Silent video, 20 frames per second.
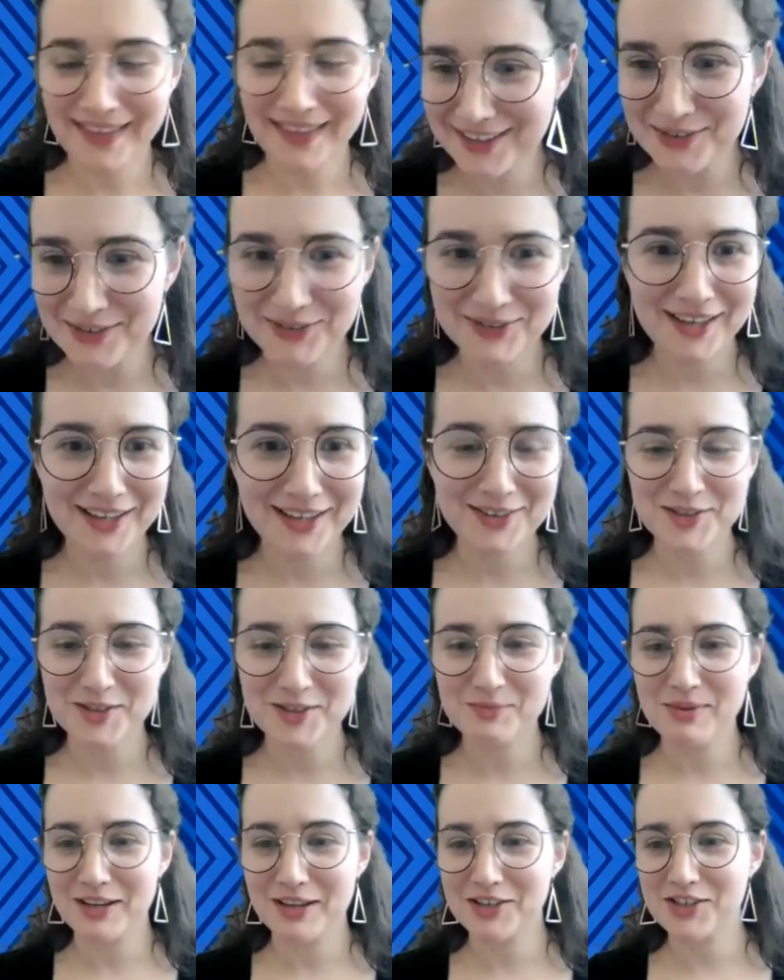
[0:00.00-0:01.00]
you. Thank you
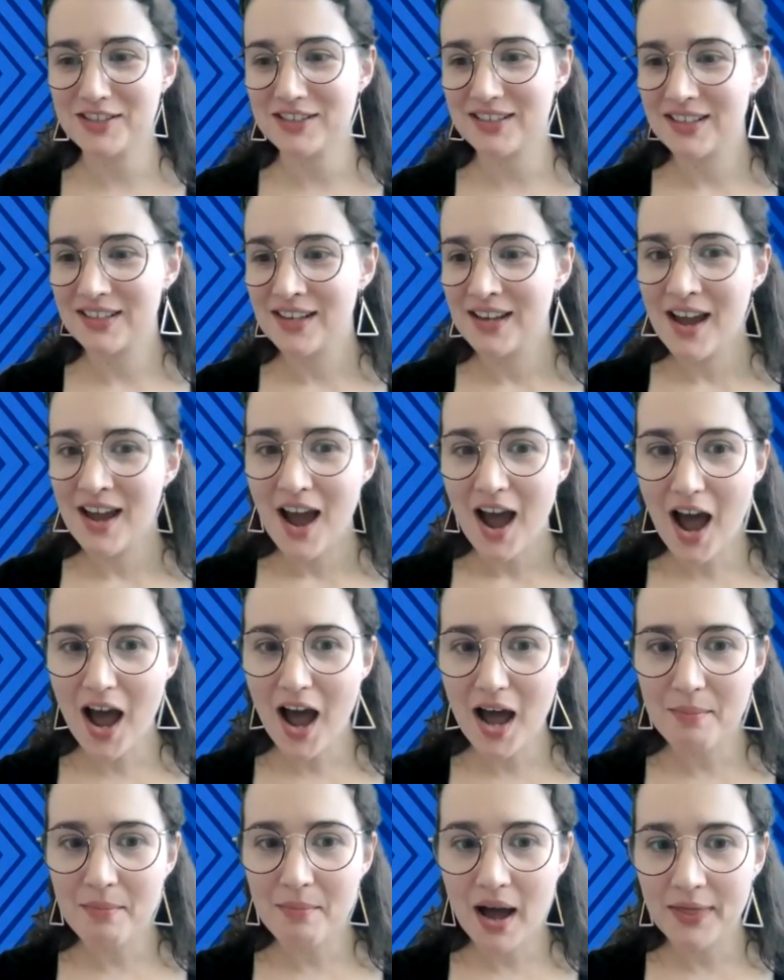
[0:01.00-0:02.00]
so much.
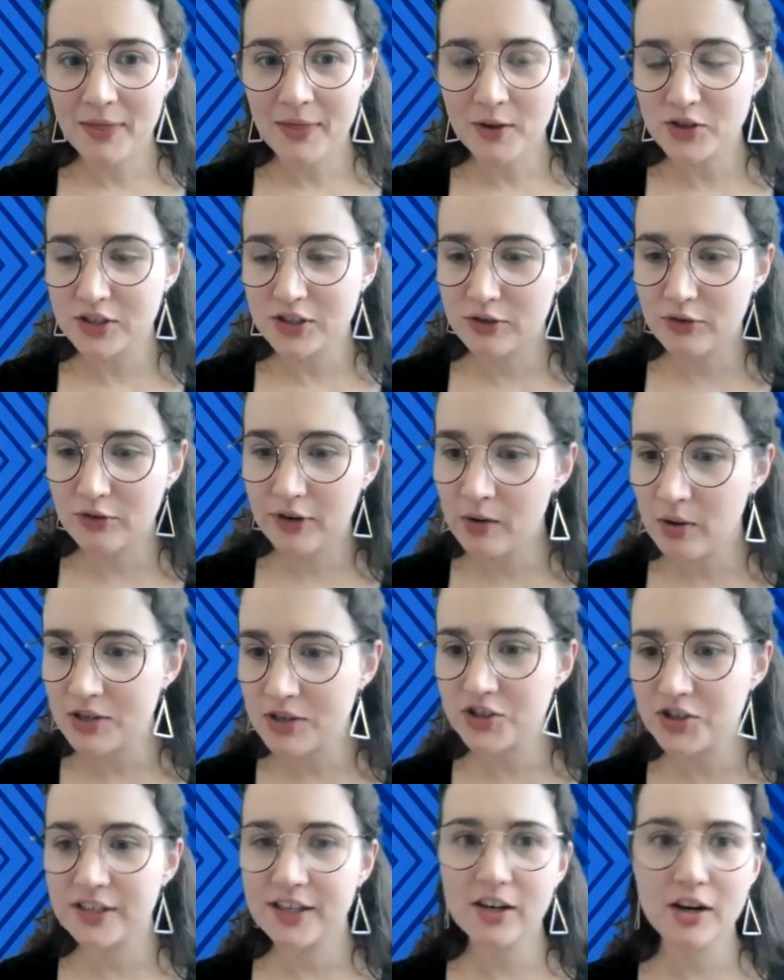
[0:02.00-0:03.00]
There's a great
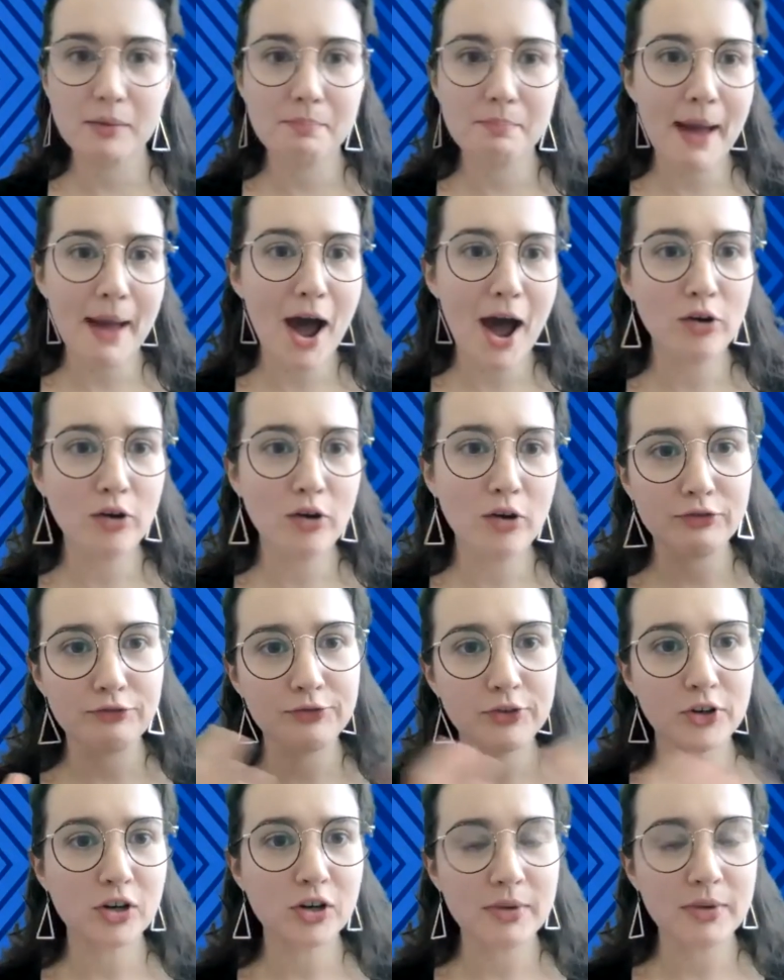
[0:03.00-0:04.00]
question here about
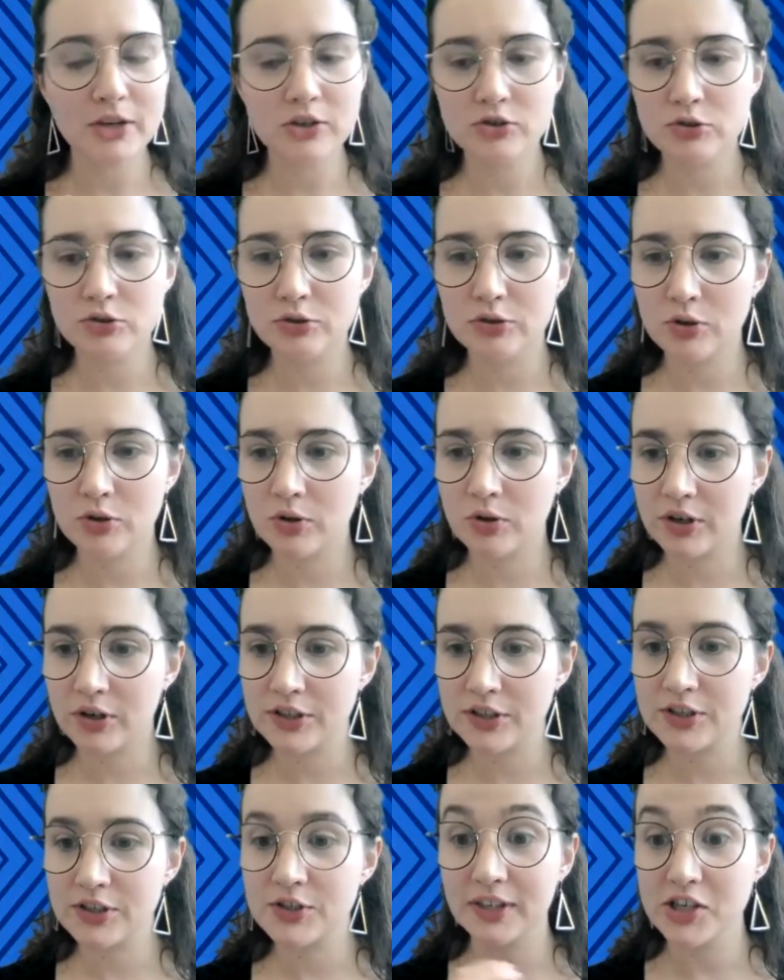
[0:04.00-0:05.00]
Affirm and
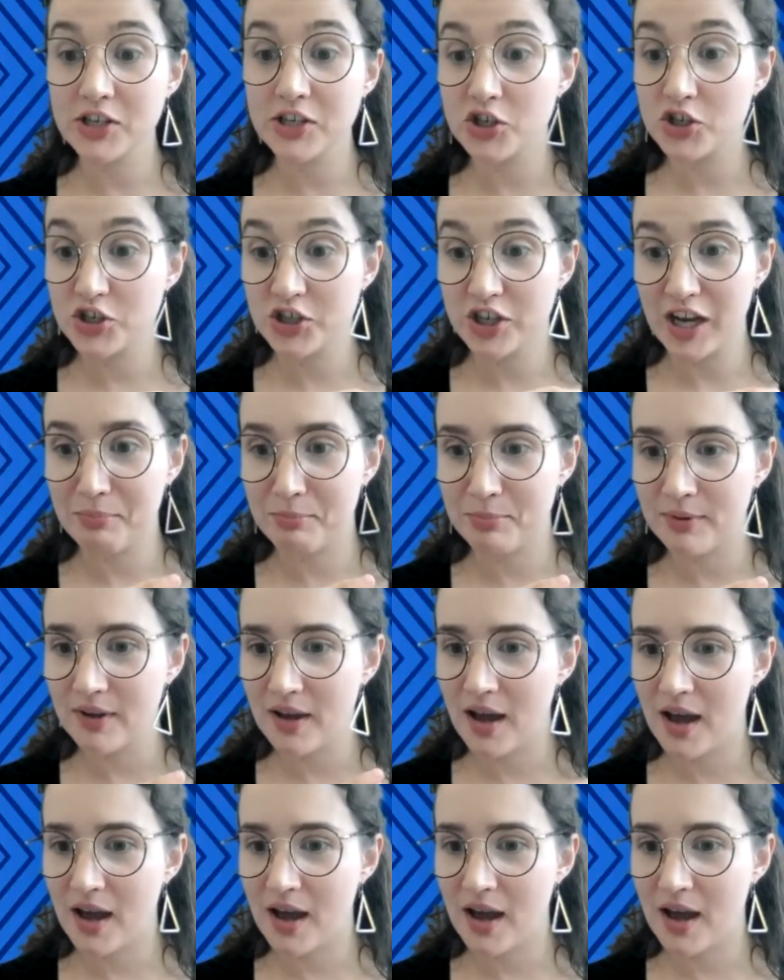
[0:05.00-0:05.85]
TrueAccord's relationship.